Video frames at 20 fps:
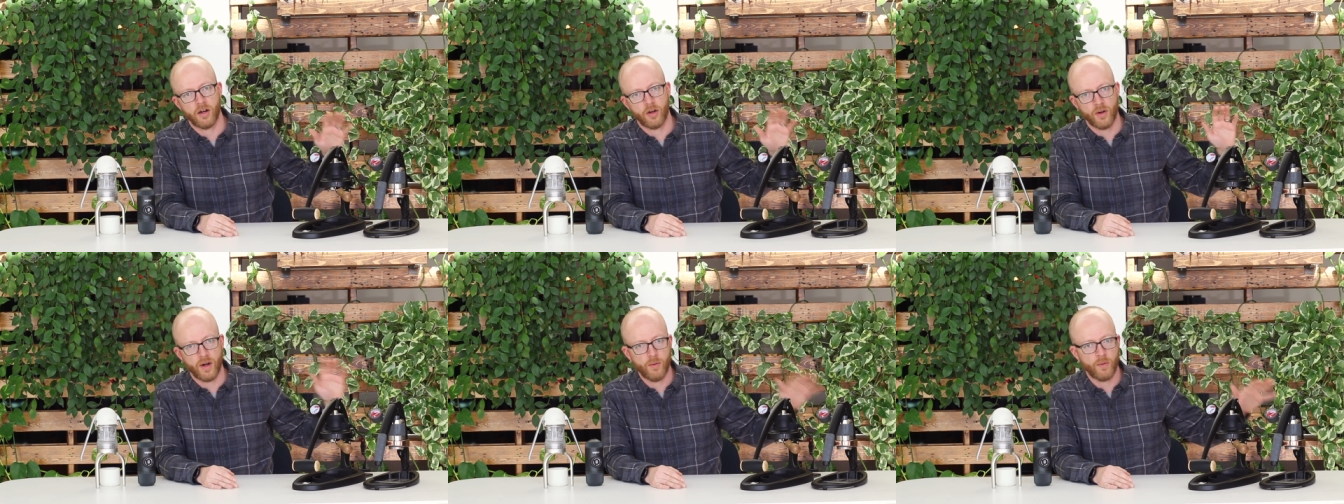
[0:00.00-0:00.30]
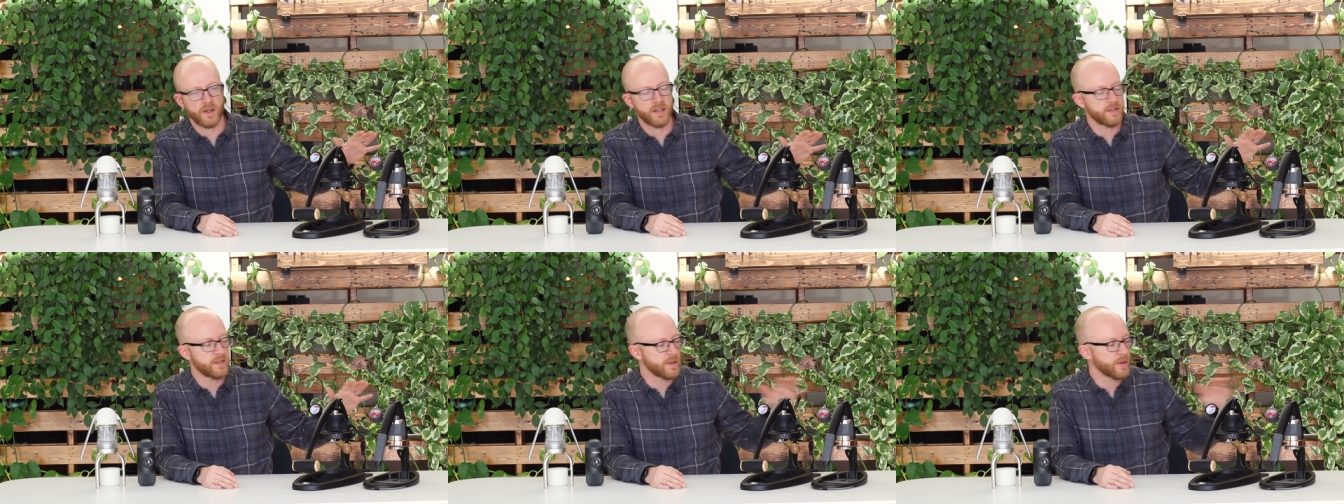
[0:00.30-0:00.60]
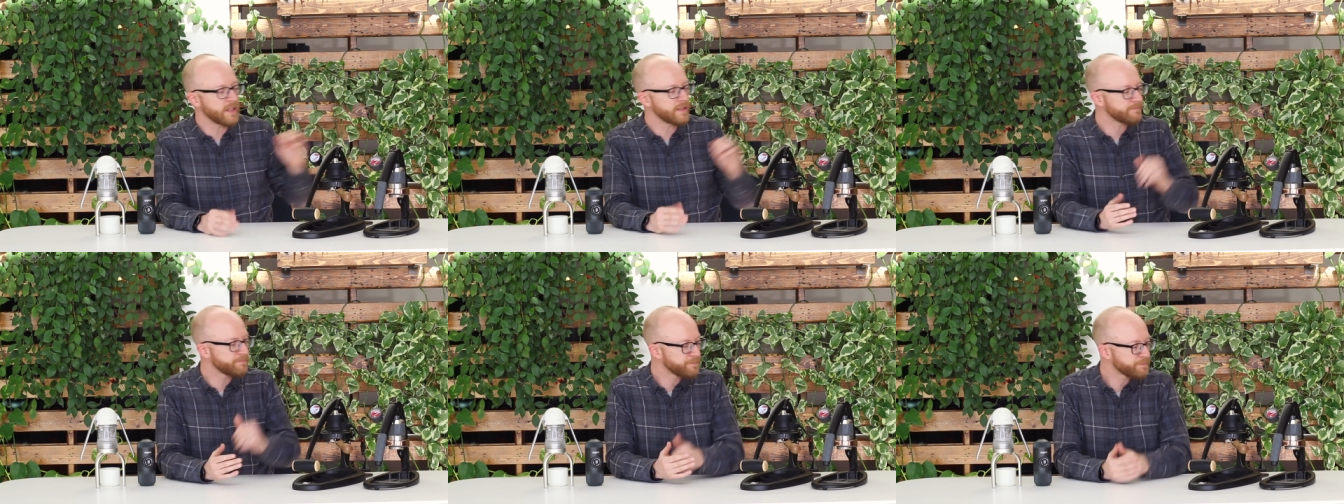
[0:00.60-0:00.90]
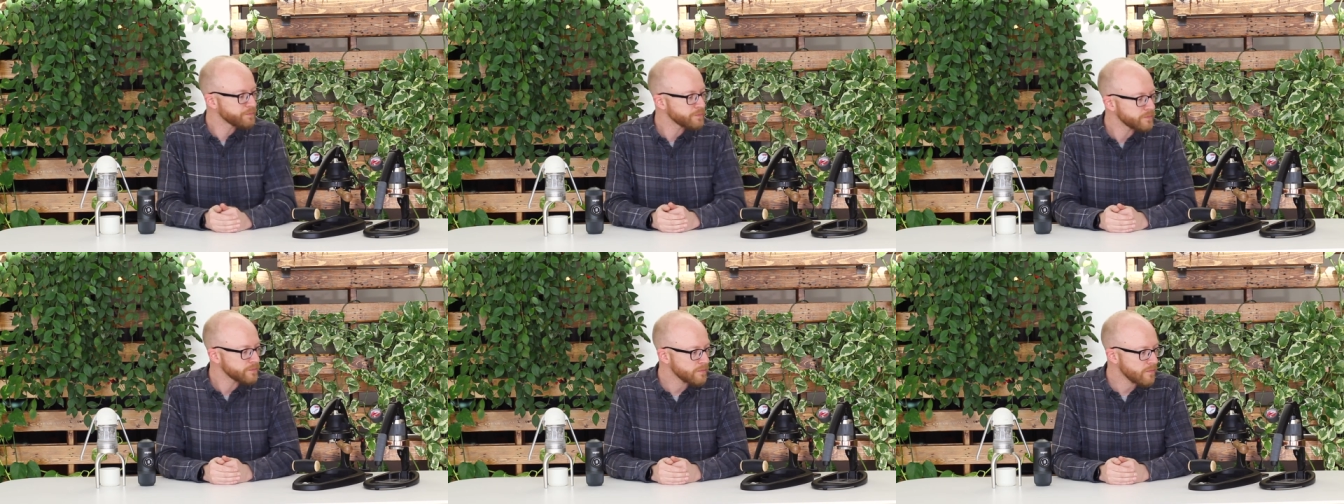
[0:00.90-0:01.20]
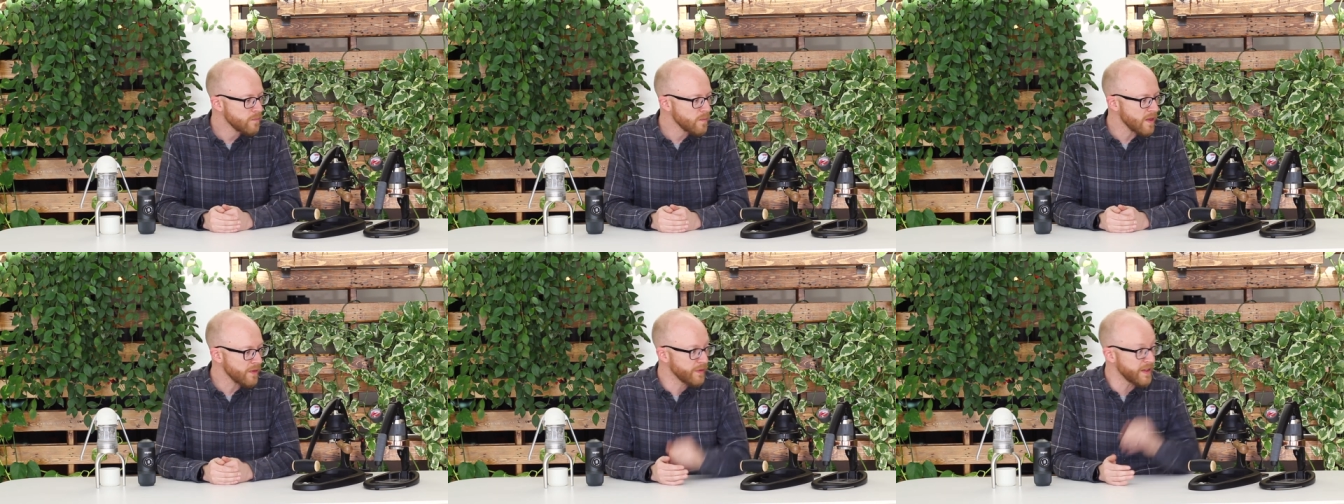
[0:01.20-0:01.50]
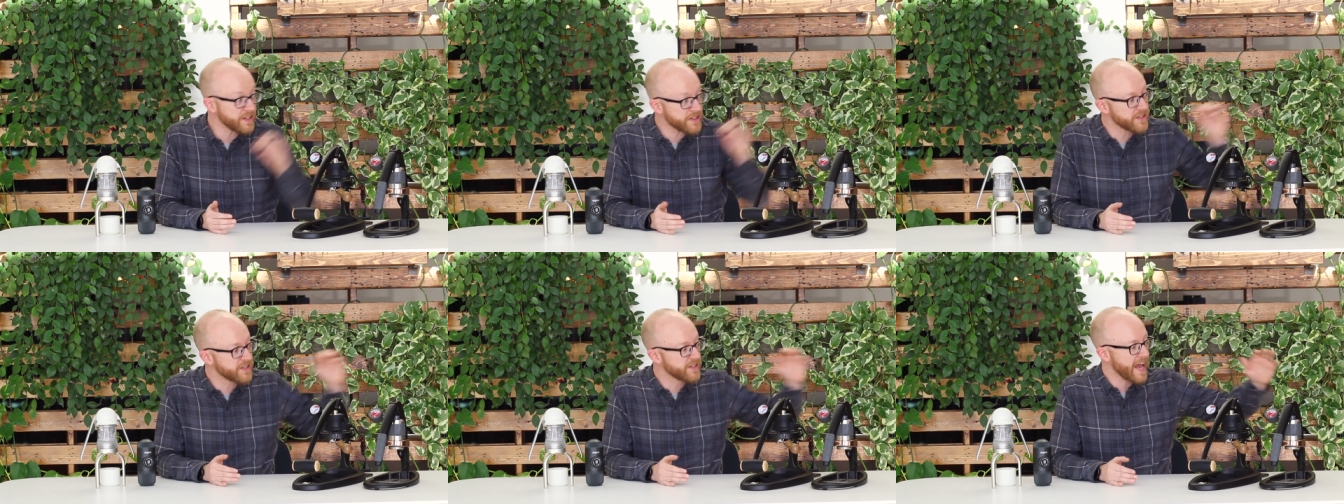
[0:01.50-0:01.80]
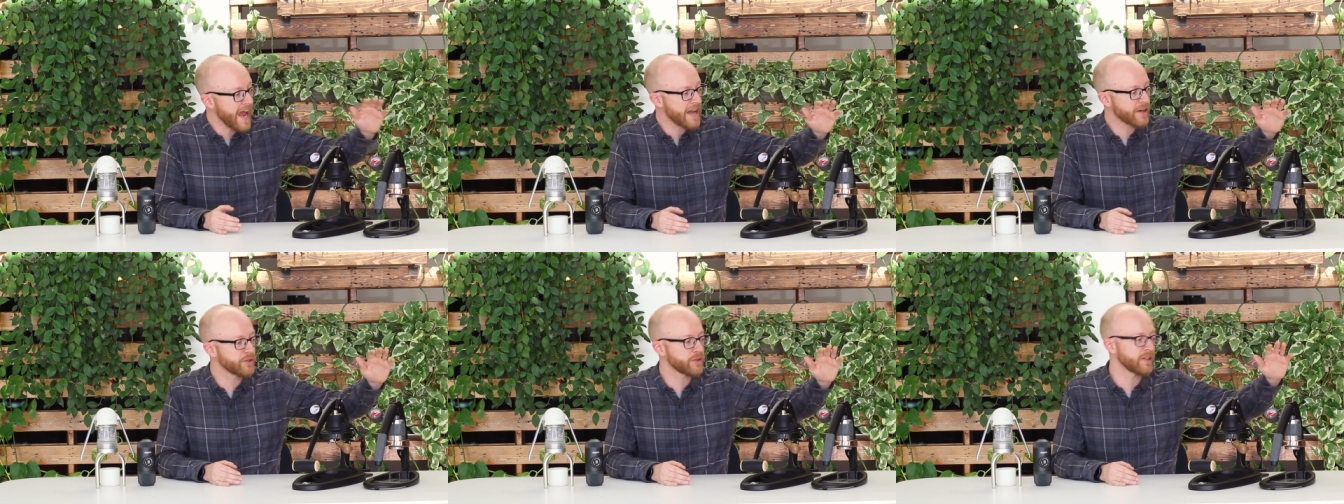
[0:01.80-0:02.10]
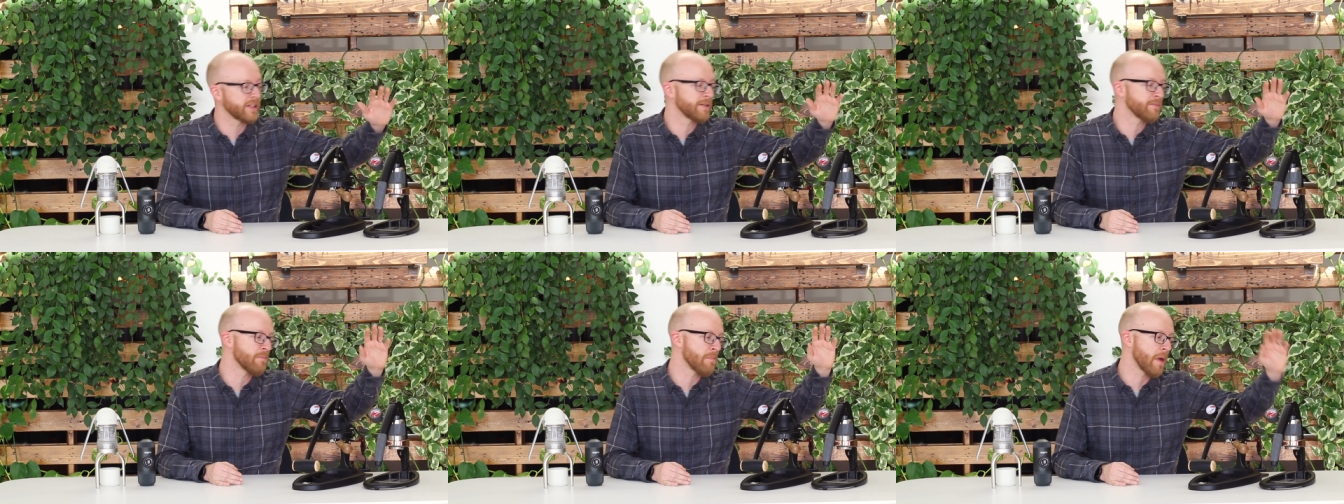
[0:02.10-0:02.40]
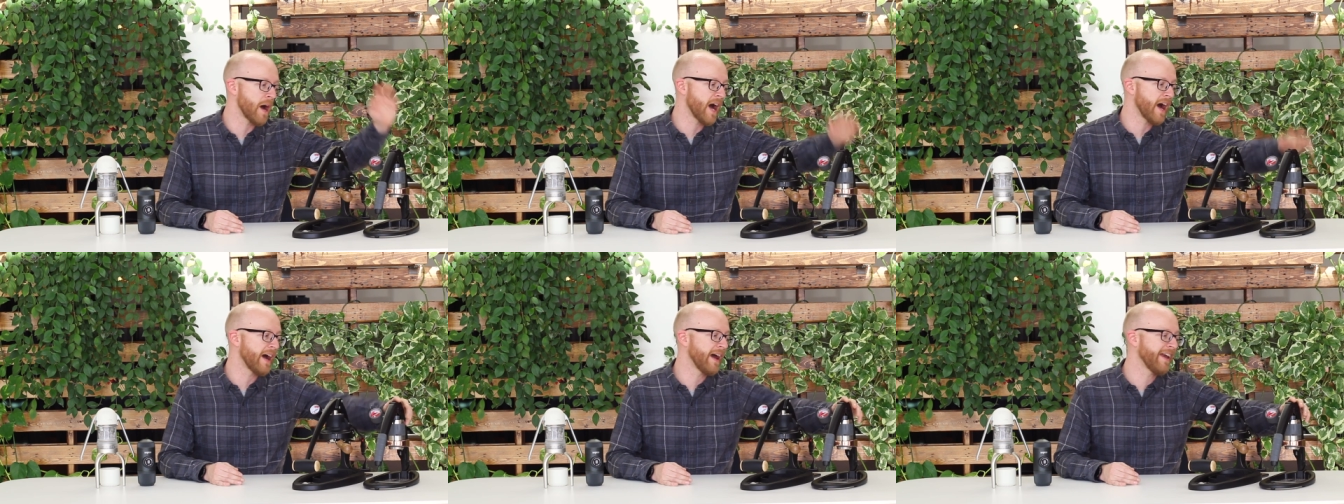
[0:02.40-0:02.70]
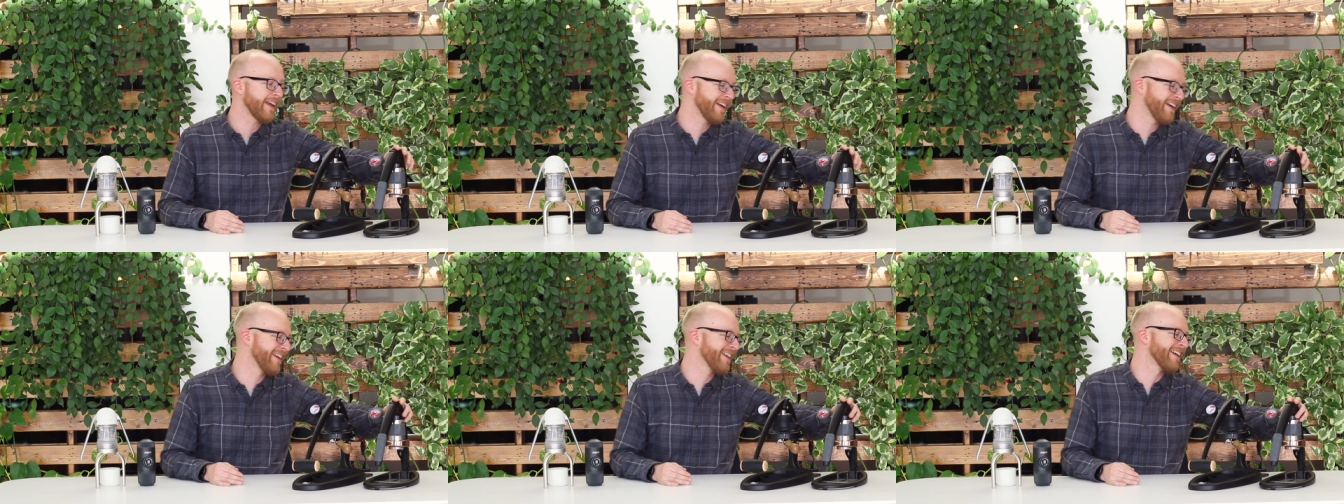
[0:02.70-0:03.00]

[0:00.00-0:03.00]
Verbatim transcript: great way to do it. This is actually my